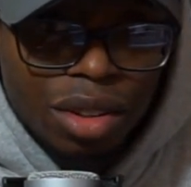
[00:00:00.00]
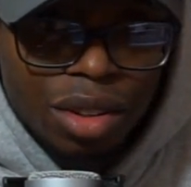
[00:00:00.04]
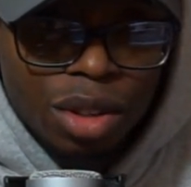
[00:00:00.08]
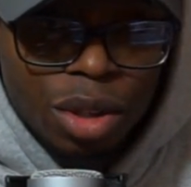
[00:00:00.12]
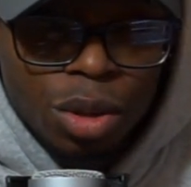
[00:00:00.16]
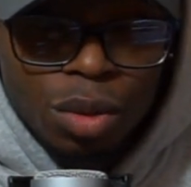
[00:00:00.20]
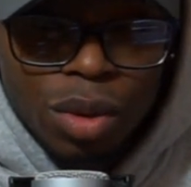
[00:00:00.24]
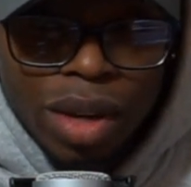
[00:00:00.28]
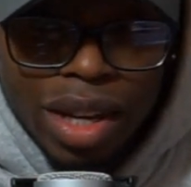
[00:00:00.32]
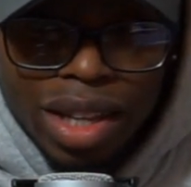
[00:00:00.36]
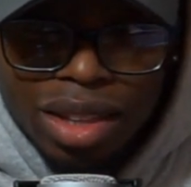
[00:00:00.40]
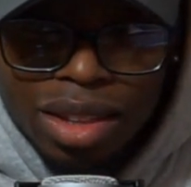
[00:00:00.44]

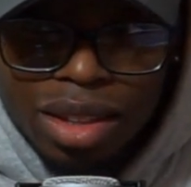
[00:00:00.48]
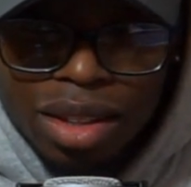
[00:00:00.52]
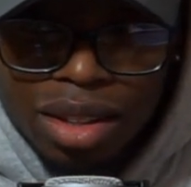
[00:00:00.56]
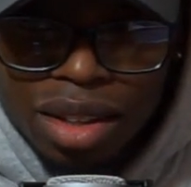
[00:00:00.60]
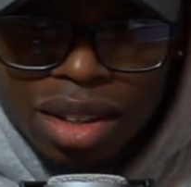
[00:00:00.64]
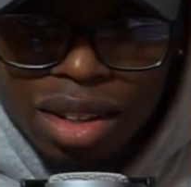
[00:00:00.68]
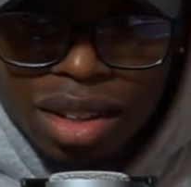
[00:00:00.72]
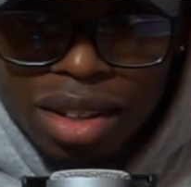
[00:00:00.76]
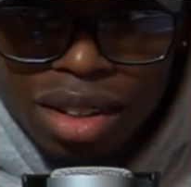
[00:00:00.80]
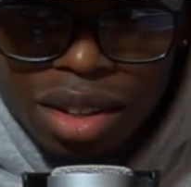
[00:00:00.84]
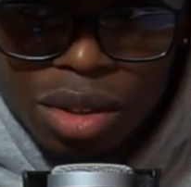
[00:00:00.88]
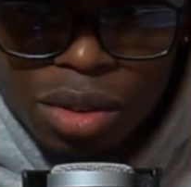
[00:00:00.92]
You get
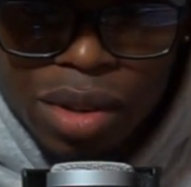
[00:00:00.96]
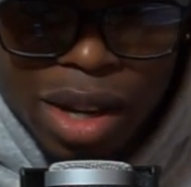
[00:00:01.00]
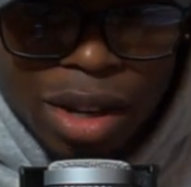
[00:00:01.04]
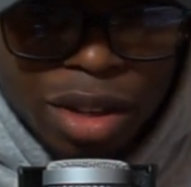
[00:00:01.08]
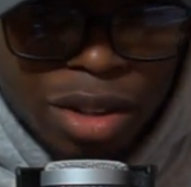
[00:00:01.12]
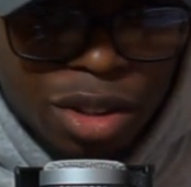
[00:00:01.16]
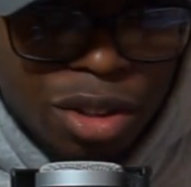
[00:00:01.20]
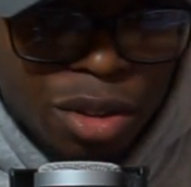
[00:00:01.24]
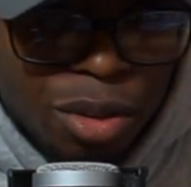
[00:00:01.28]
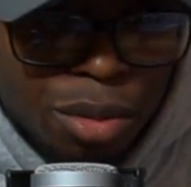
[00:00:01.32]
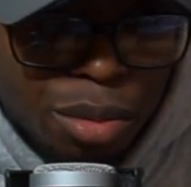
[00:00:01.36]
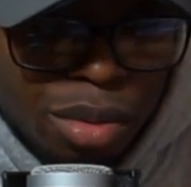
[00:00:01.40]

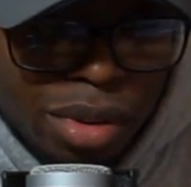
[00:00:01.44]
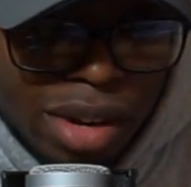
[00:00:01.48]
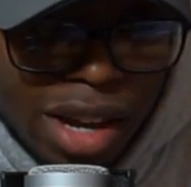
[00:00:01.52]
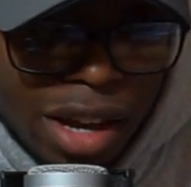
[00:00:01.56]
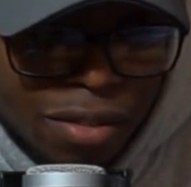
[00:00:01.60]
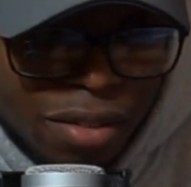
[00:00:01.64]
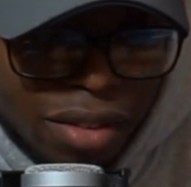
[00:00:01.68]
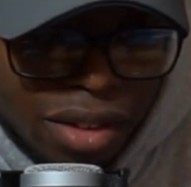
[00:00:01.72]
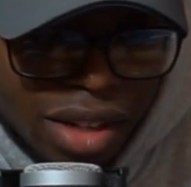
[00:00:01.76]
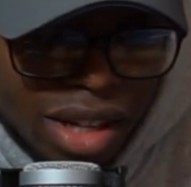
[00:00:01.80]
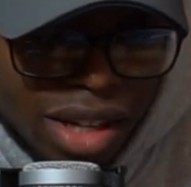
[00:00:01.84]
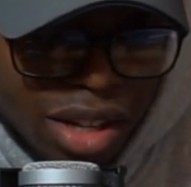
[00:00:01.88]
your
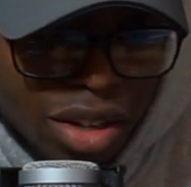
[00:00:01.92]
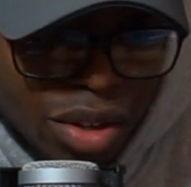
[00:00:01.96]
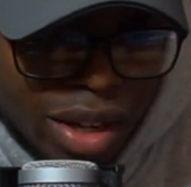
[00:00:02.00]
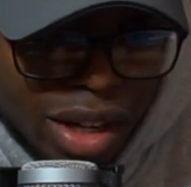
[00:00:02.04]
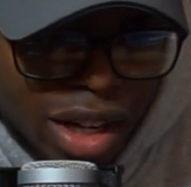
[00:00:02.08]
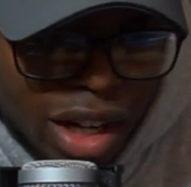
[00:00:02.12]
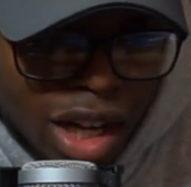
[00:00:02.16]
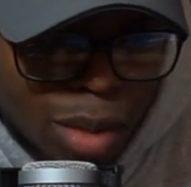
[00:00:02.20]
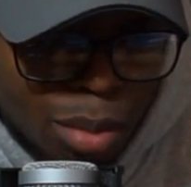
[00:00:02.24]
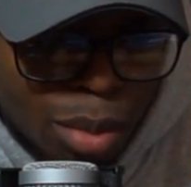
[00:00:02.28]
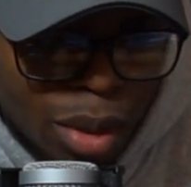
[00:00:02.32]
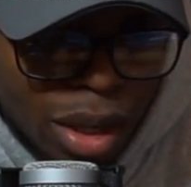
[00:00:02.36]
pre-alpha key and you
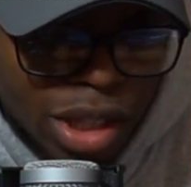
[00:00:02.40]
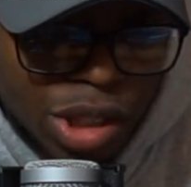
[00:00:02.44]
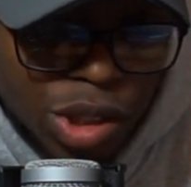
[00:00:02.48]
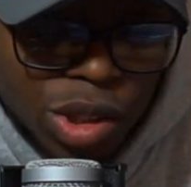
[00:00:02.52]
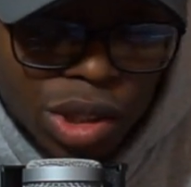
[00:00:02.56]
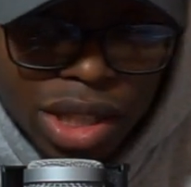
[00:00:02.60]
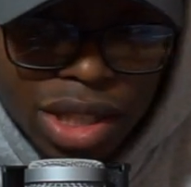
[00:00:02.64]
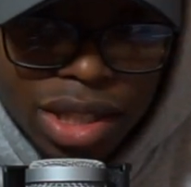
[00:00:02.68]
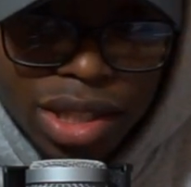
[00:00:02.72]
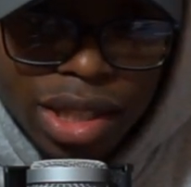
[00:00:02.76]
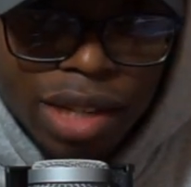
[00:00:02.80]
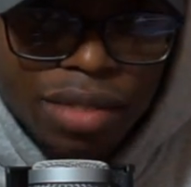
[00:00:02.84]
get a couple
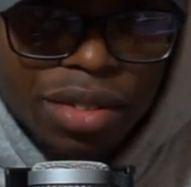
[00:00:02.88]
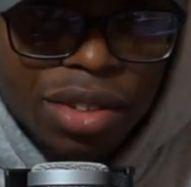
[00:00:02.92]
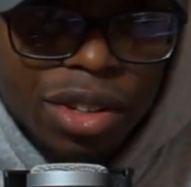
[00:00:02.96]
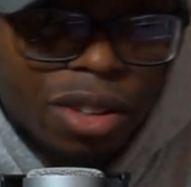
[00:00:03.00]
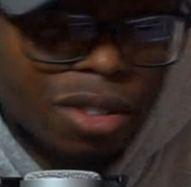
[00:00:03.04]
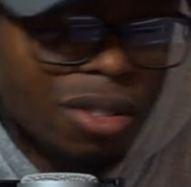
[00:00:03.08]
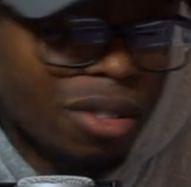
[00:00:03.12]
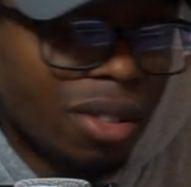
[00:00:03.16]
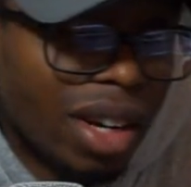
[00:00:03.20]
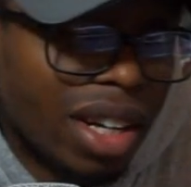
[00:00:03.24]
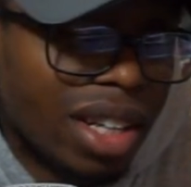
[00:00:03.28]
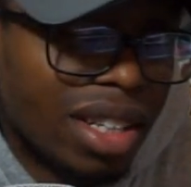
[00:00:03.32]
extra keys to give to
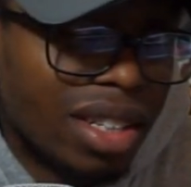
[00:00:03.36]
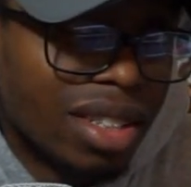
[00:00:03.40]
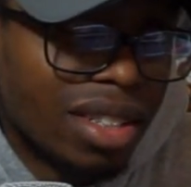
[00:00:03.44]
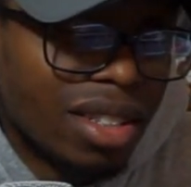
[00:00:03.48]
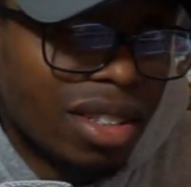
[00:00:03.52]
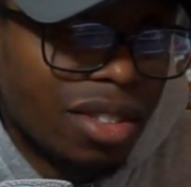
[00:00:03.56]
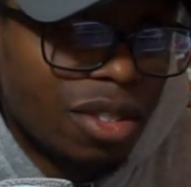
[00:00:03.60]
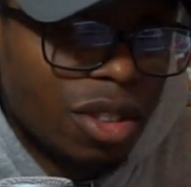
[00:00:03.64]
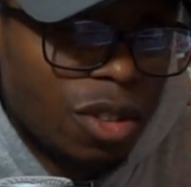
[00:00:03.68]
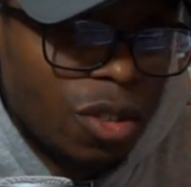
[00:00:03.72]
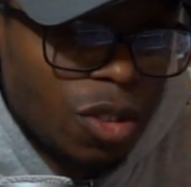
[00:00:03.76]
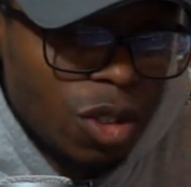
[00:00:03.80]
your friends
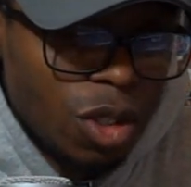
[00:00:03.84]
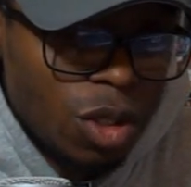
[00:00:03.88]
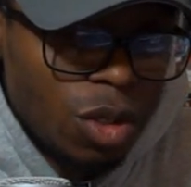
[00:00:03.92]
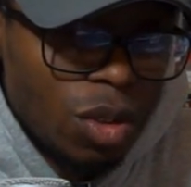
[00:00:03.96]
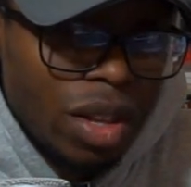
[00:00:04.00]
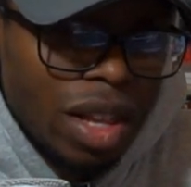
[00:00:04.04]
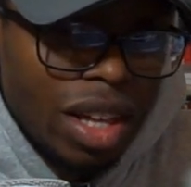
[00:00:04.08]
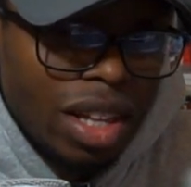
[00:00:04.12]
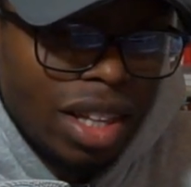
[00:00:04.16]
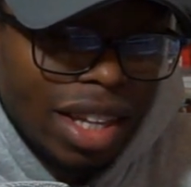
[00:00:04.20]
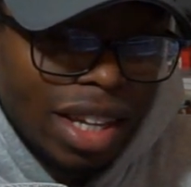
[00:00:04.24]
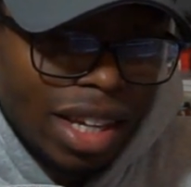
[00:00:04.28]
so
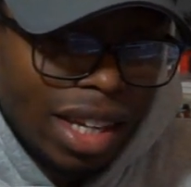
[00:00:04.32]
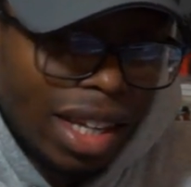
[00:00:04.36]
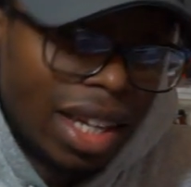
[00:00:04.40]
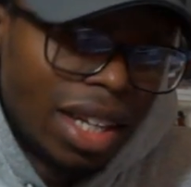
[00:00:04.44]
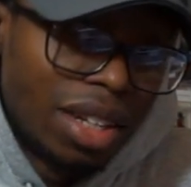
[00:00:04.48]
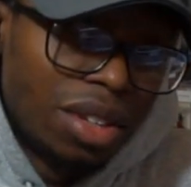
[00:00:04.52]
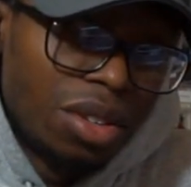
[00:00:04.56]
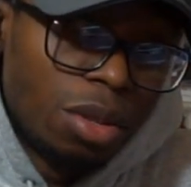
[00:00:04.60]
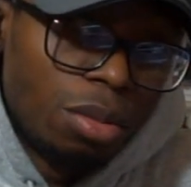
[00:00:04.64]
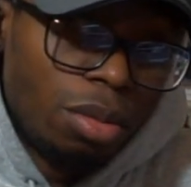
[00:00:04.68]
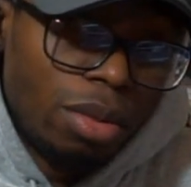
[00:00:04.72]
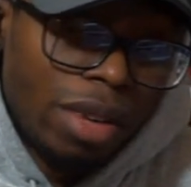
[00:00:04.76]
that they can get
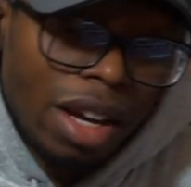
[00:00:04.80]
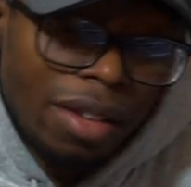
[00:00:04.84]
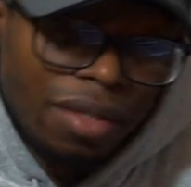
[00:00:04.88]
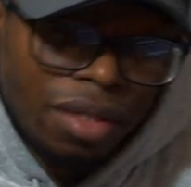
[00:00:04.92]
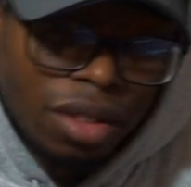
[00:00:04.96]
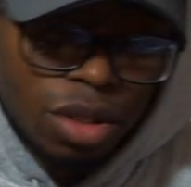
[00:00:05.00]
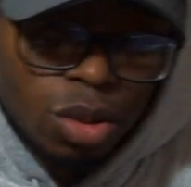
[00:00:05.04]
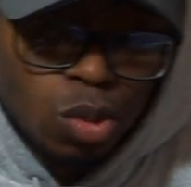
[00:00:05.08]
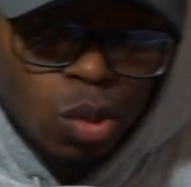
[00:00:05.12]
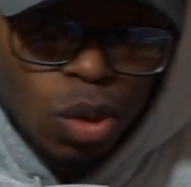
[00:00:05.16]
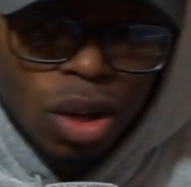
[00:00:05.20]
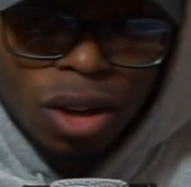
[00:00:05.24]
into the
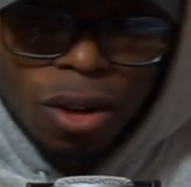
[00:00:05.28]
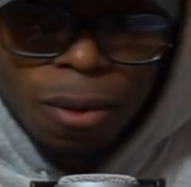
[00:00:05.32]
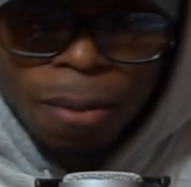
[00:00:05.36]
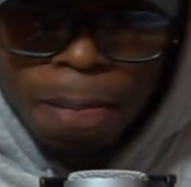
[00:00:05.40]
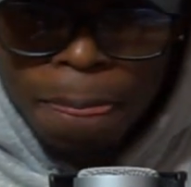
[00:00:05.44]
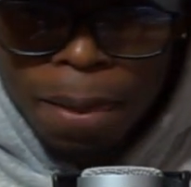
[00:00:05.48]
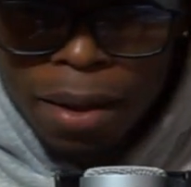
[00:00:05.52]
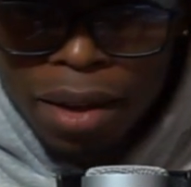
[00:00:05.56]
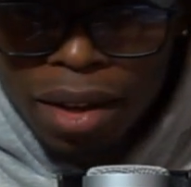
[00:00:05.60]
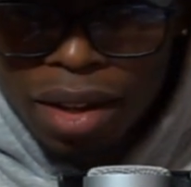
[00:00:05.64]
pre-alpha as well.